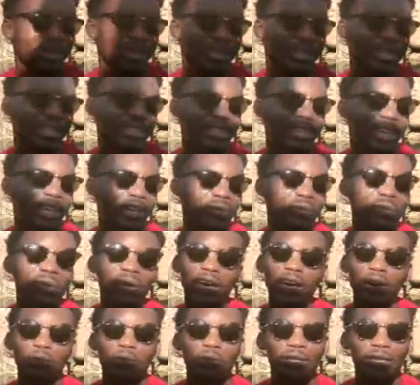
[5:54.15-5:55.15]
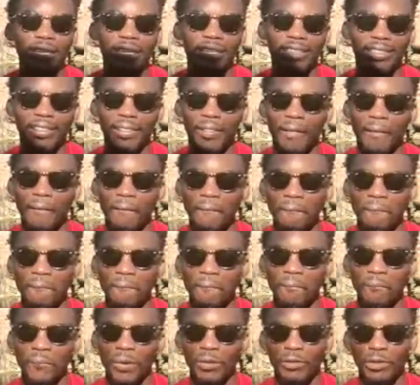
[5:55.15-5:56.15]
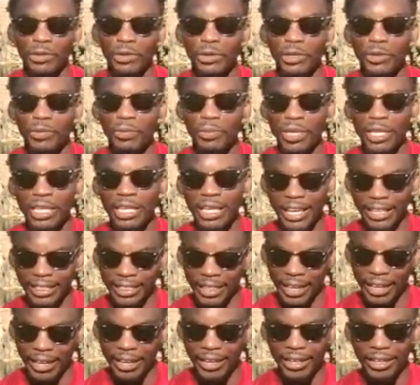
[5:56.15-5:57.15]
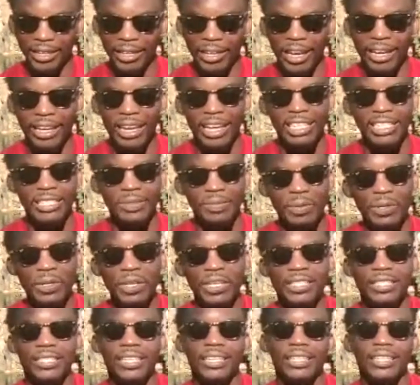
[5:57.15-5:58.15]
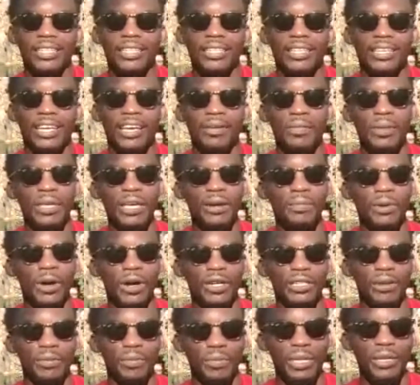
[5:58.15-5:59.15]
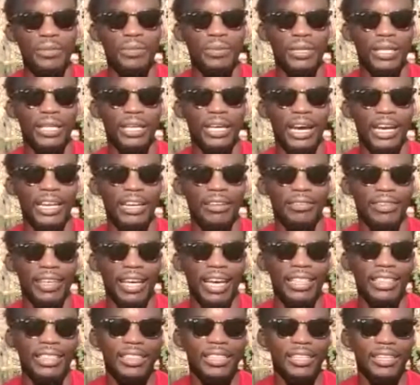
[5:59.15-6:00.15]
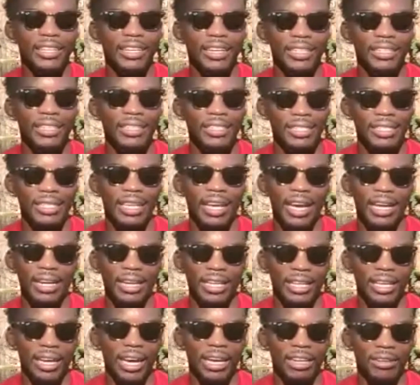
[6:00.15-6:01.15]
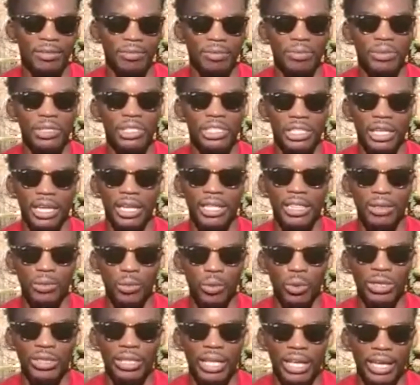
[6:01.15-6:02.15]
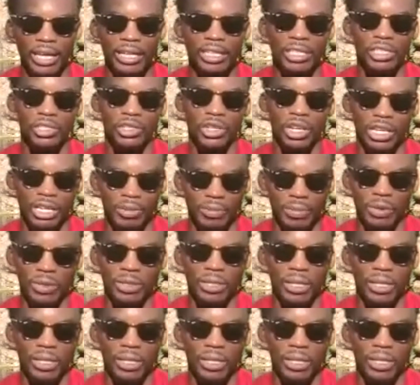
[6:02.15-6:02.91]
It's like you hear about it, but for you to be there and experience it and be among the people and kind of getting to understand and kind of appreciating what they enjoy about the